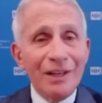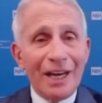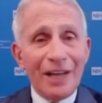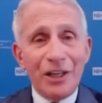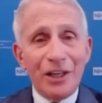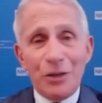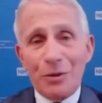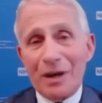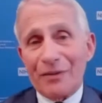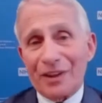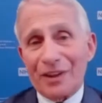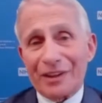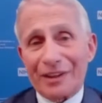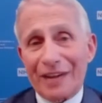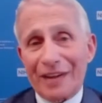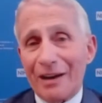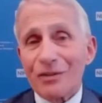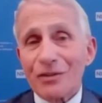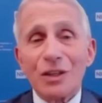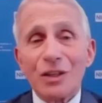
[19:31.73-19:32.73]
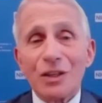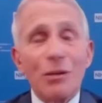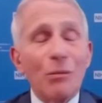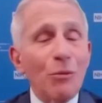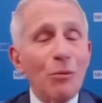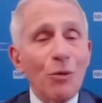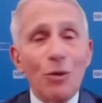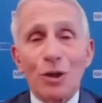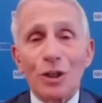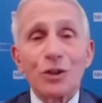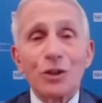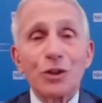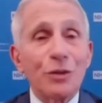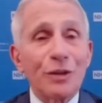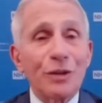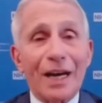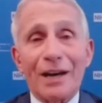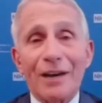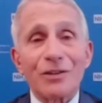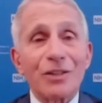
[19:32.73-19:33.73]
and you have 1,000 or more,
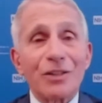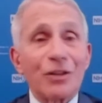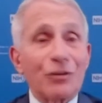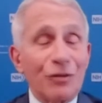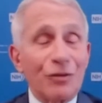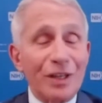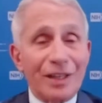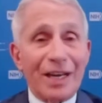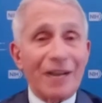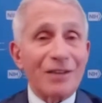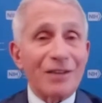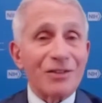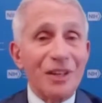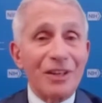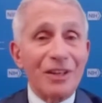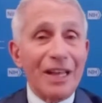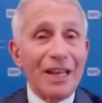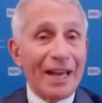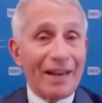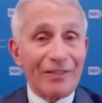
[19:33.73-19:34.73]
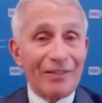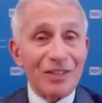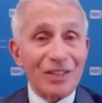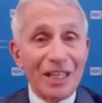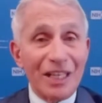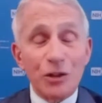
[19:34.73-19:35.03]
2,000, 3,000 deaths.